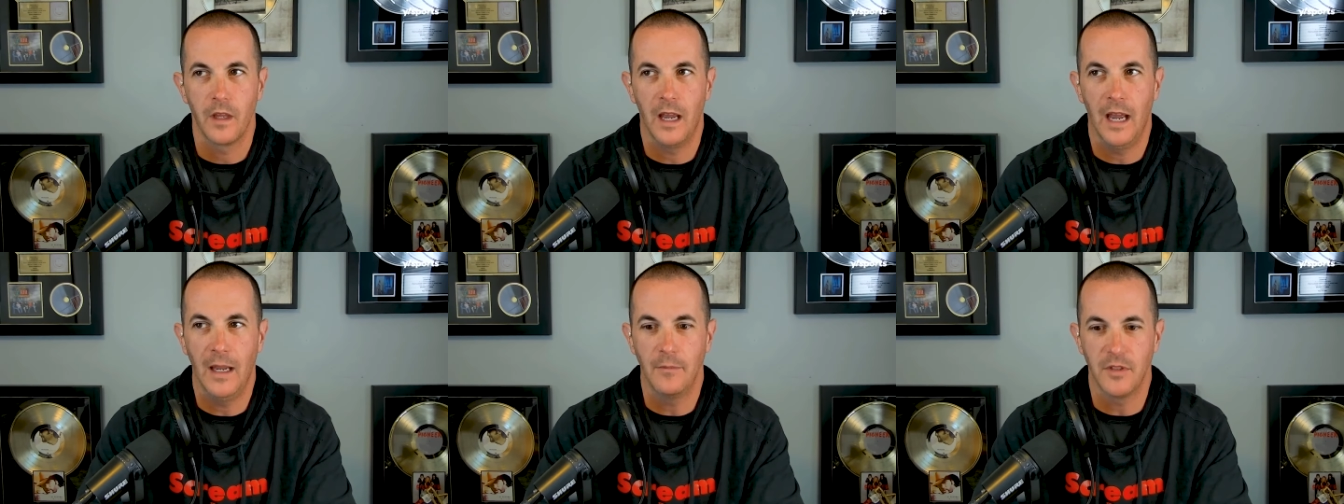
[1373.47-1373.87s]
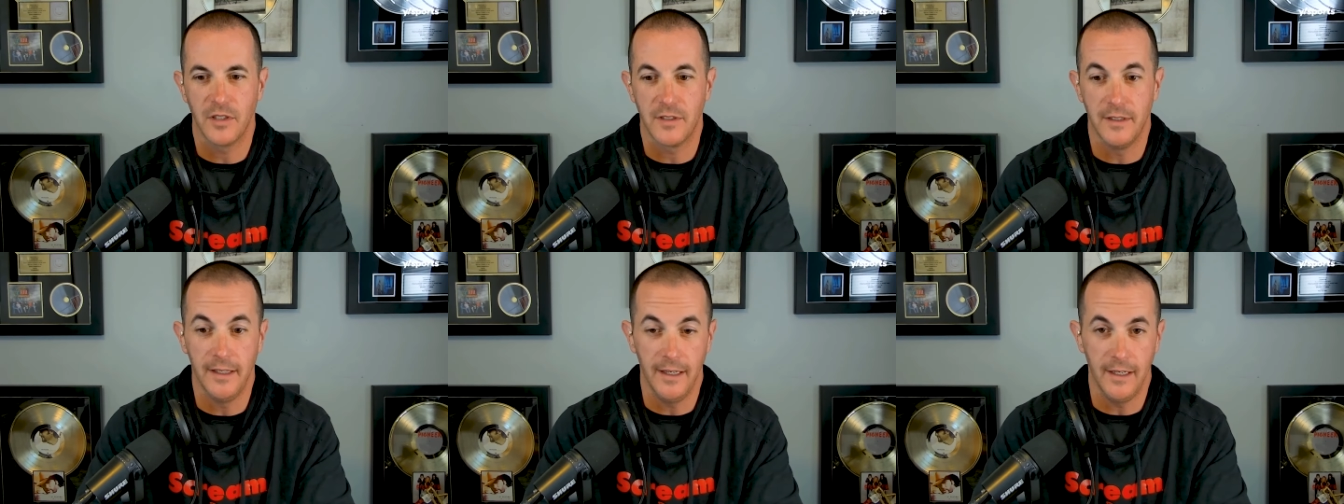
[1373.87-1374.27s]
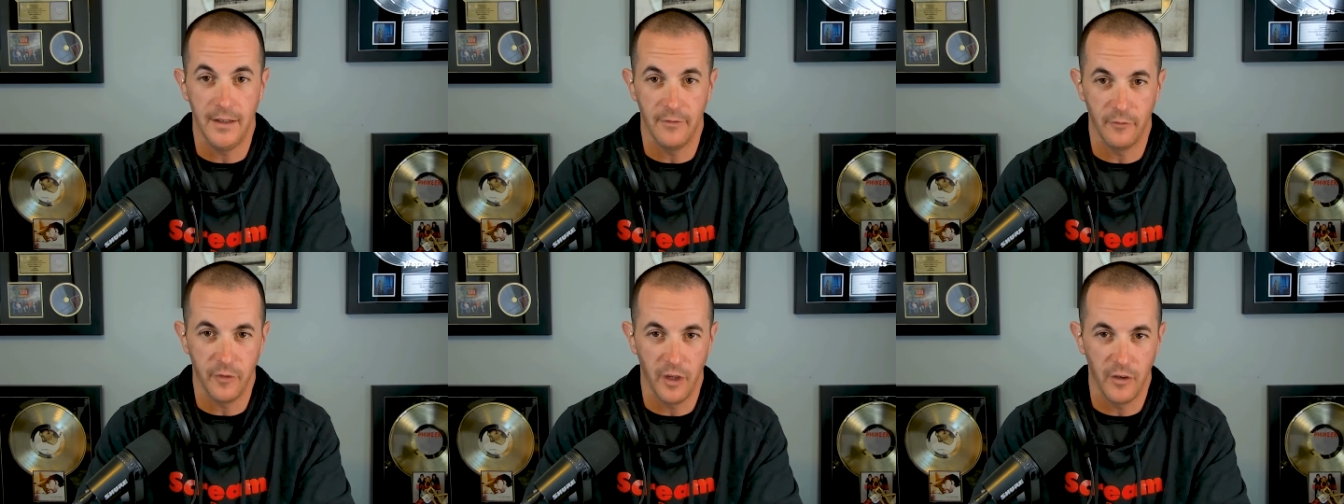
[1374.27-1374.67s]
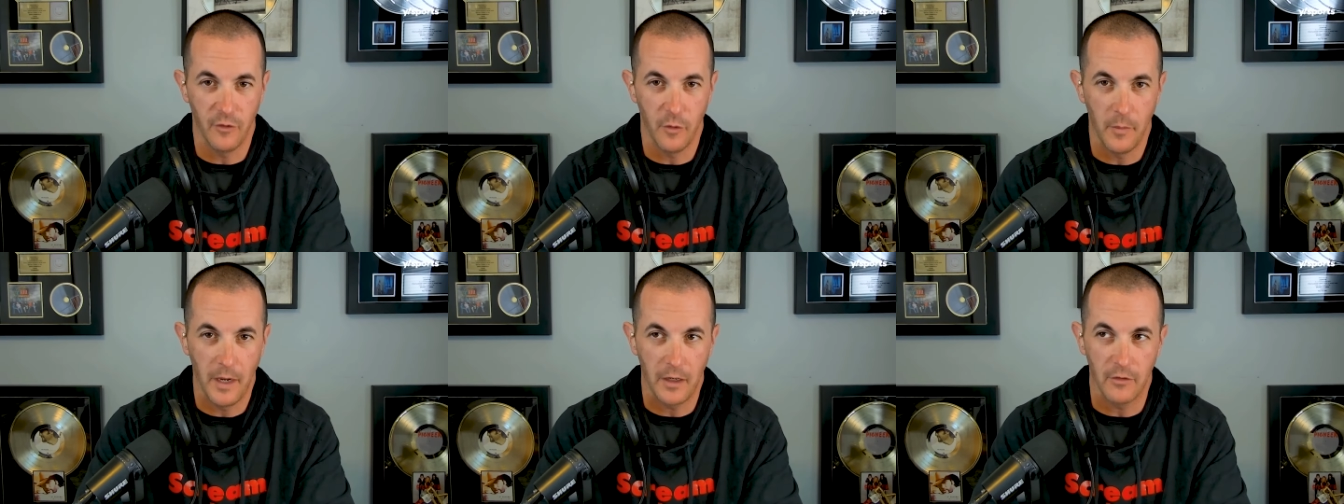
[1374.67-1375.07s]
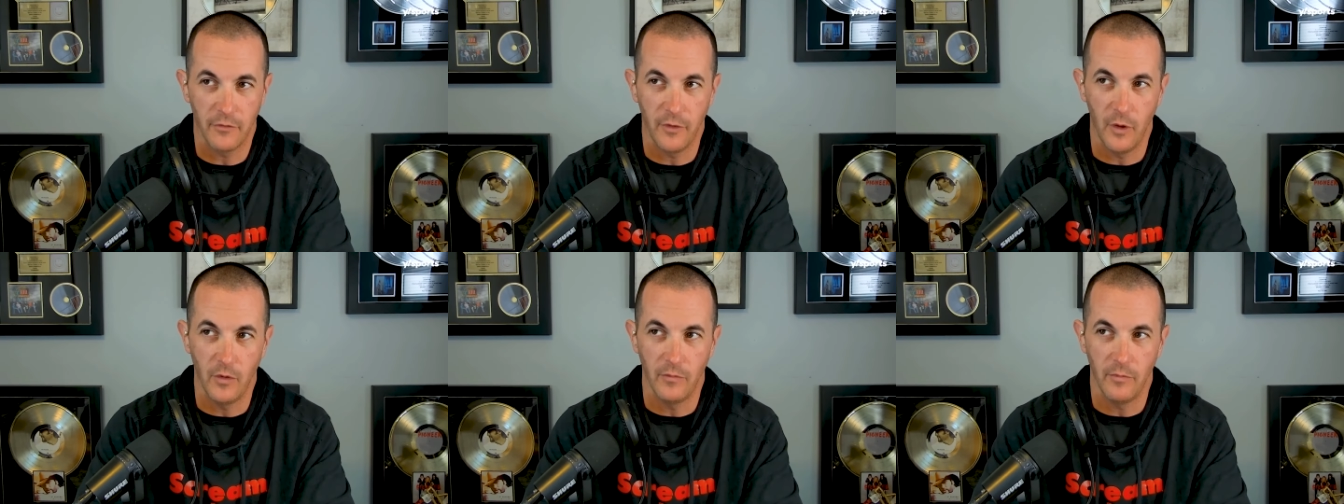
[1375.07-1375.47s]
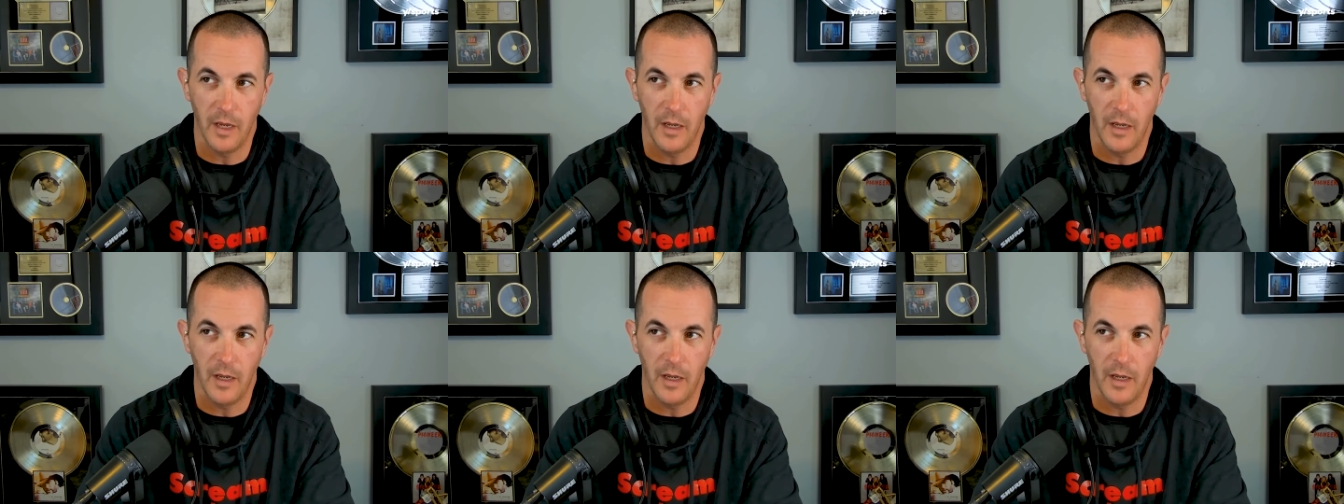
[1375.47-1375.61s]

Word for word: I'm just an idiot in front of a microphone.